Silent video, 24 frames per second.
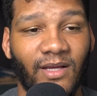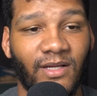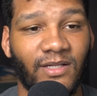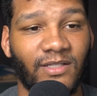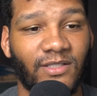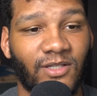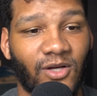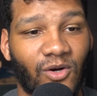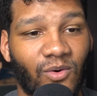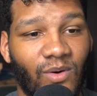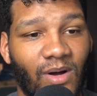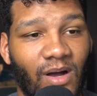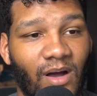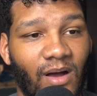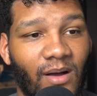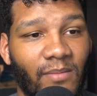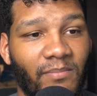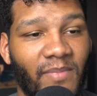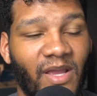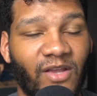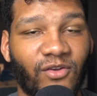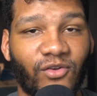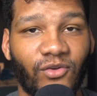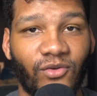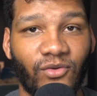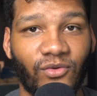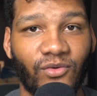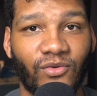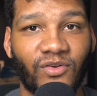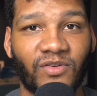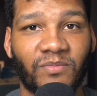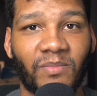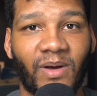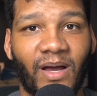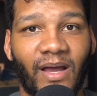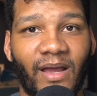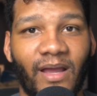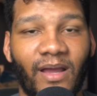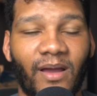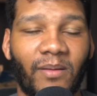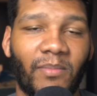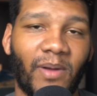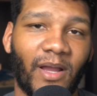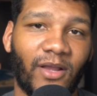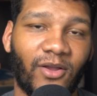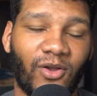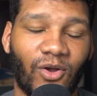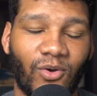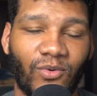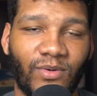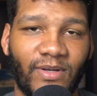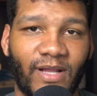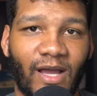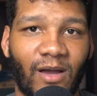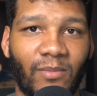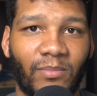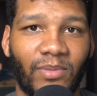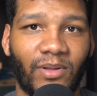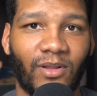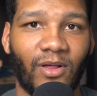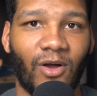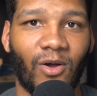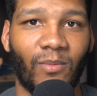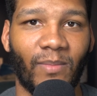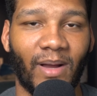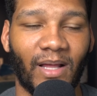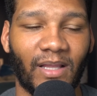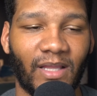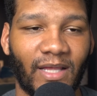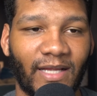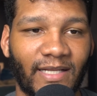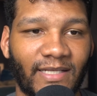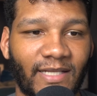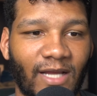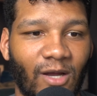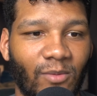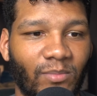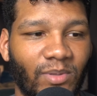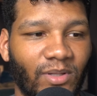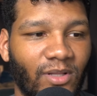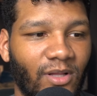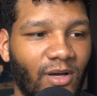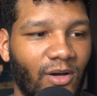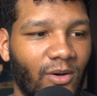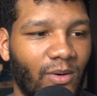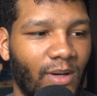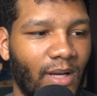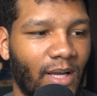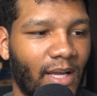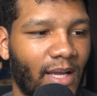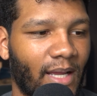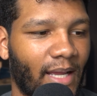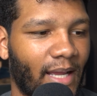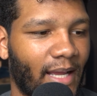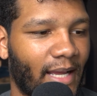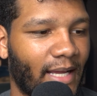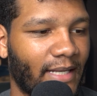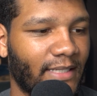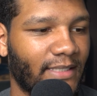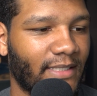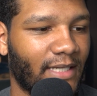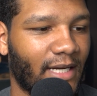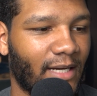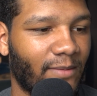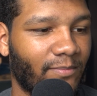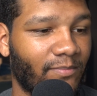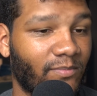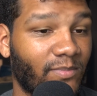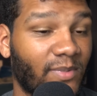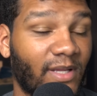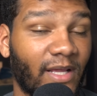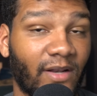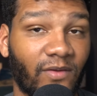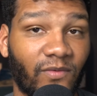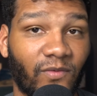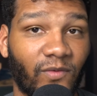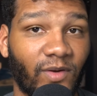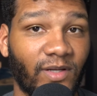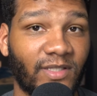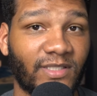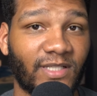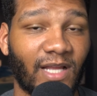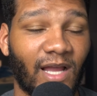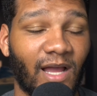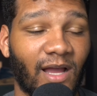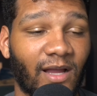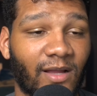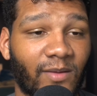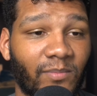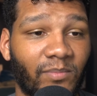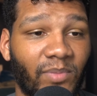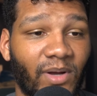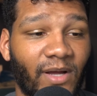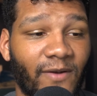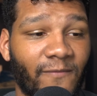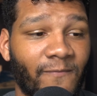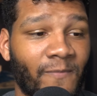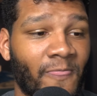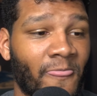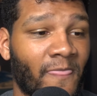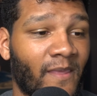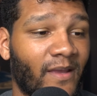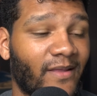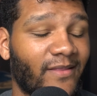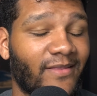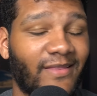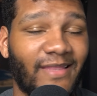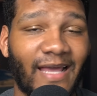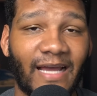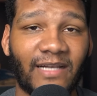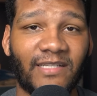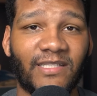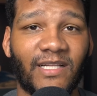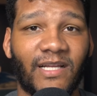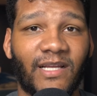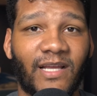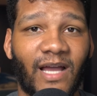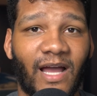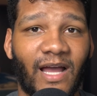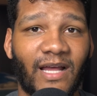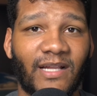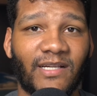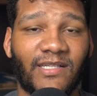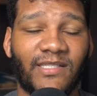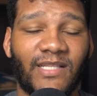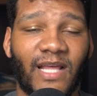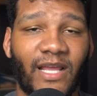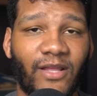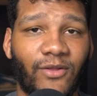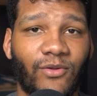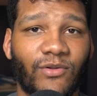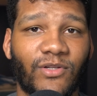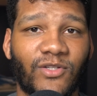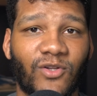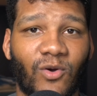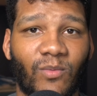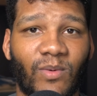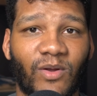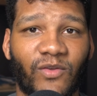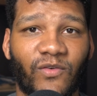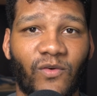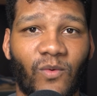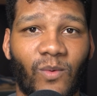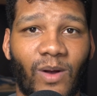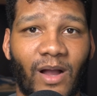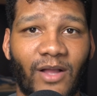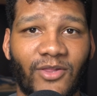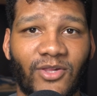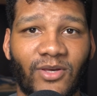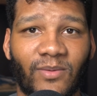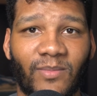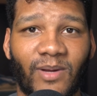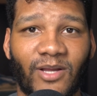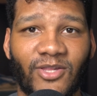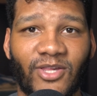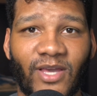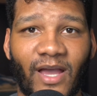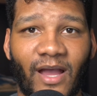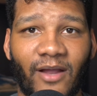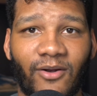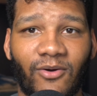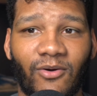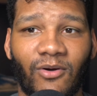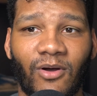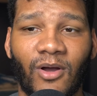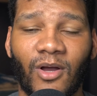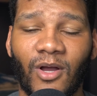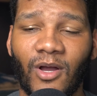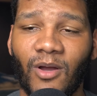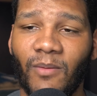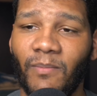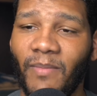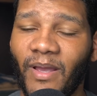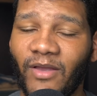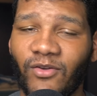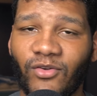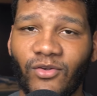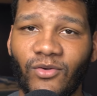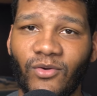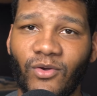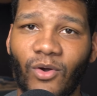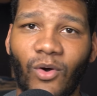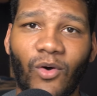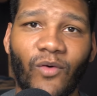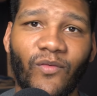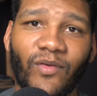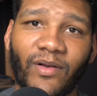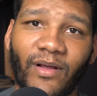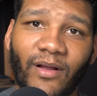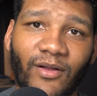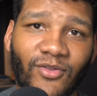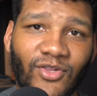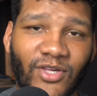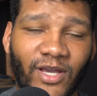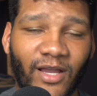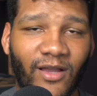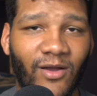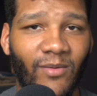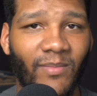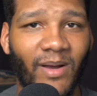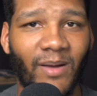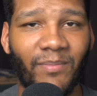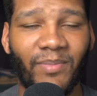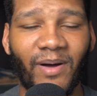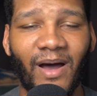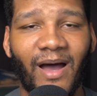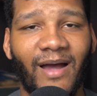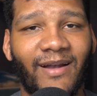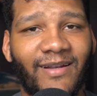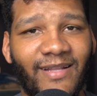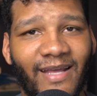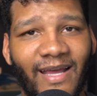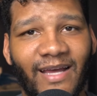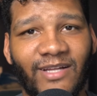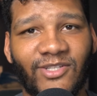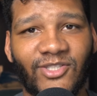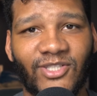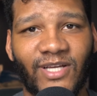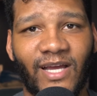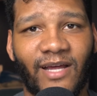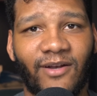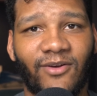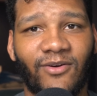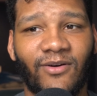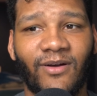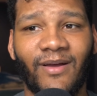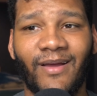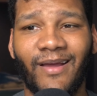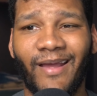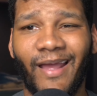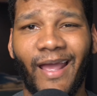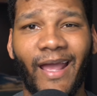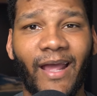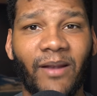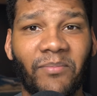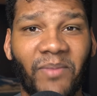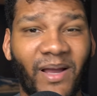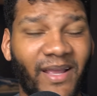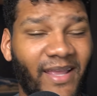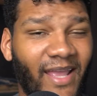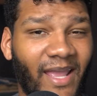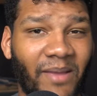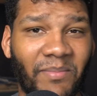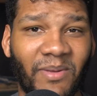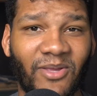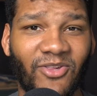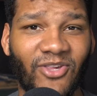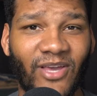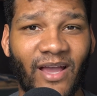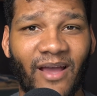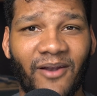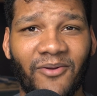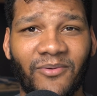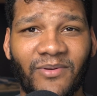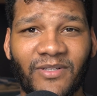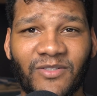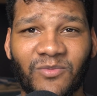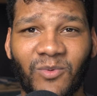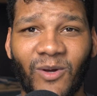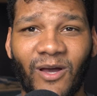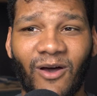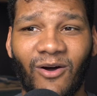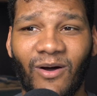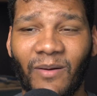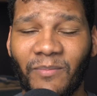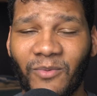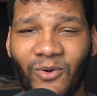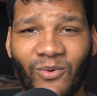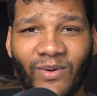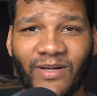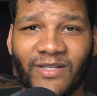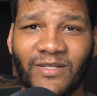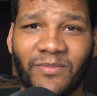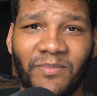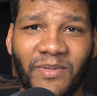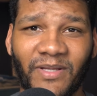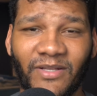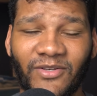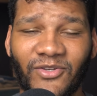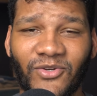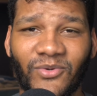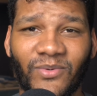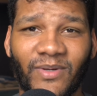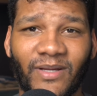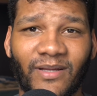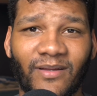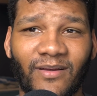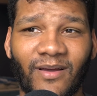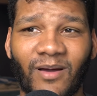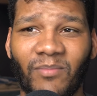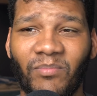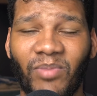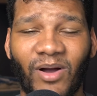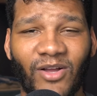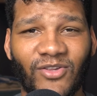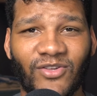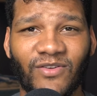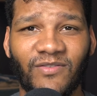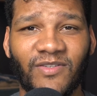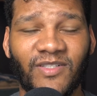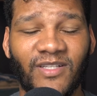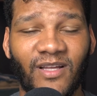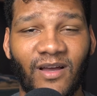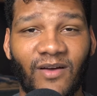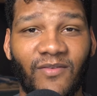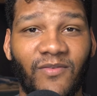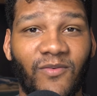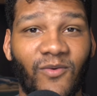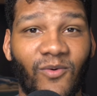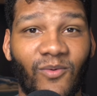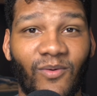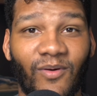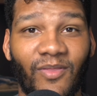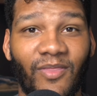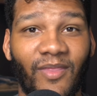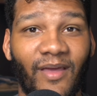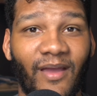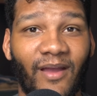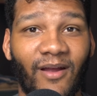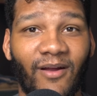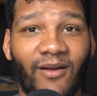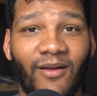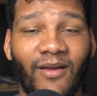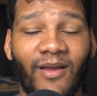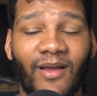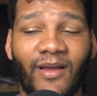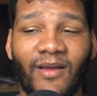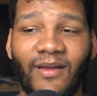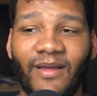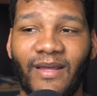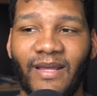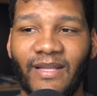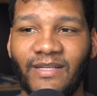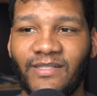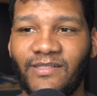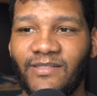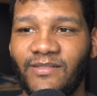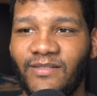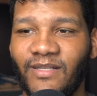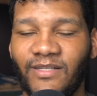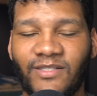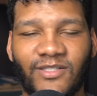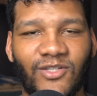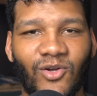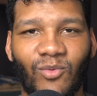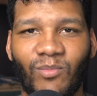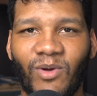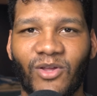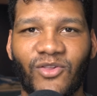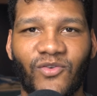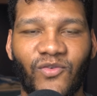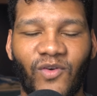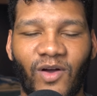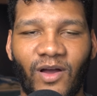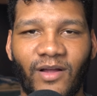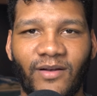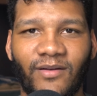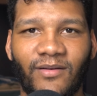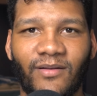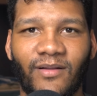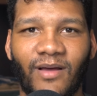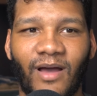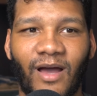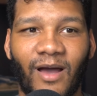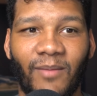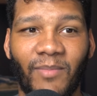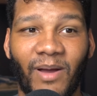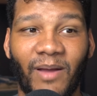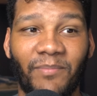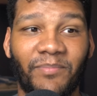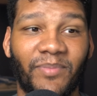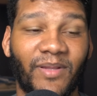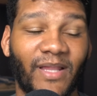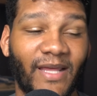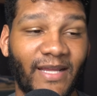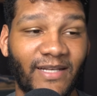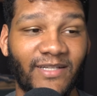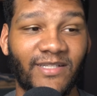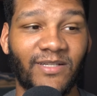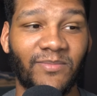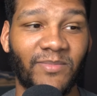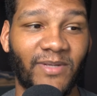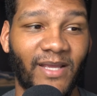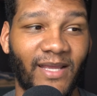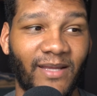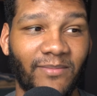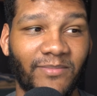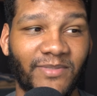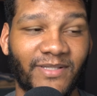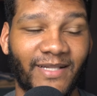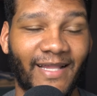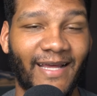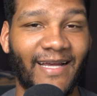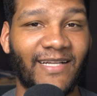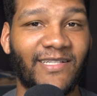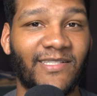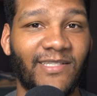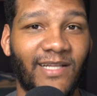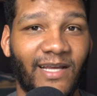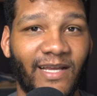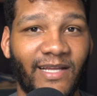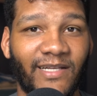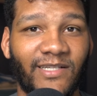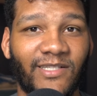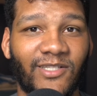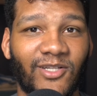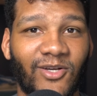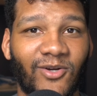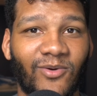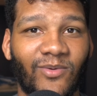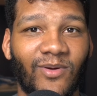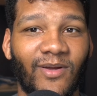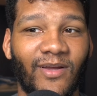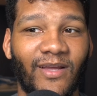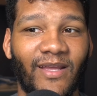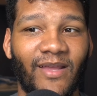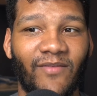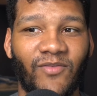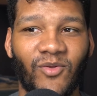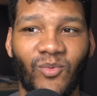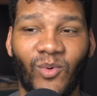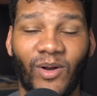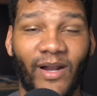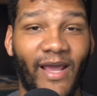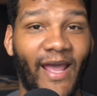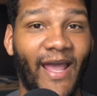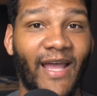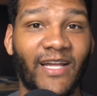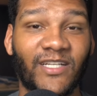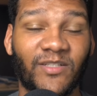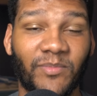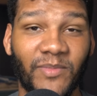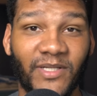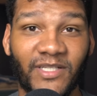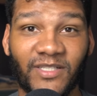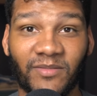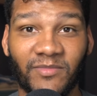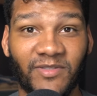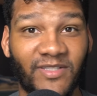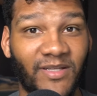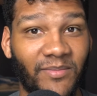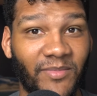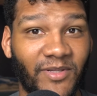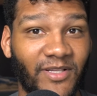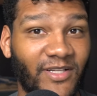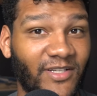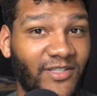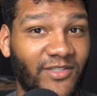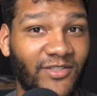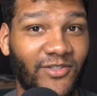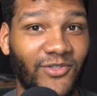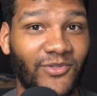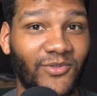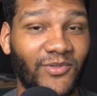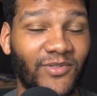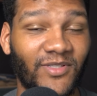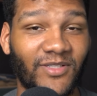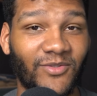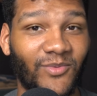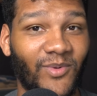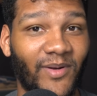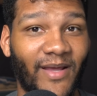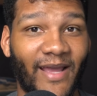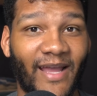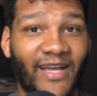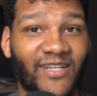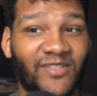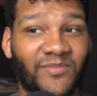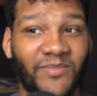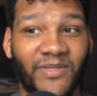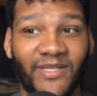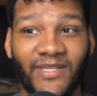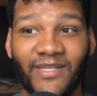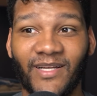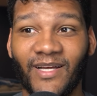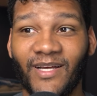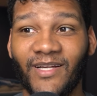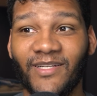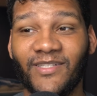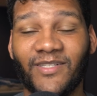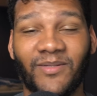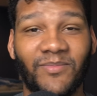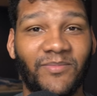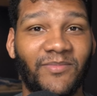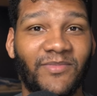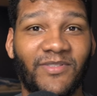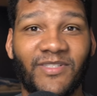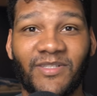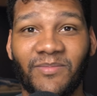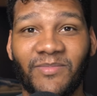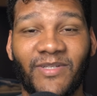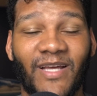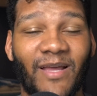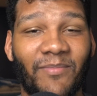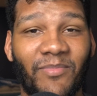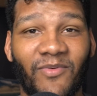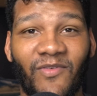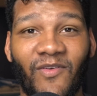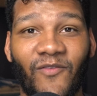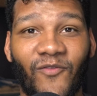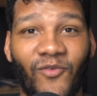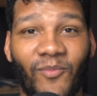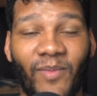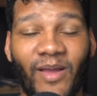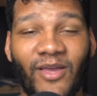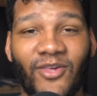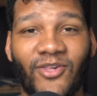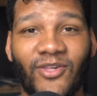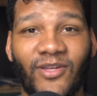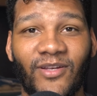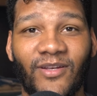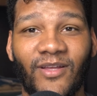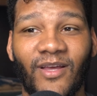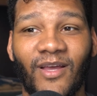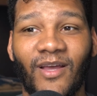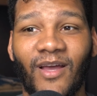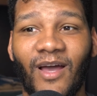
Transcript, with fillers: So uh, make sure you use my my code down below, my link down below, and um, get a free stock. But that's it, guys. Thank you so much for watching my channel. Make sure you go over there and check out my podcast channel and my gaming channel as well. I'm going to be doing a bunch of stuff on there. It's it's so much fun. Um, I played some games last night, so if you want to ask me some stimulus news and you want to ask me some some type of information,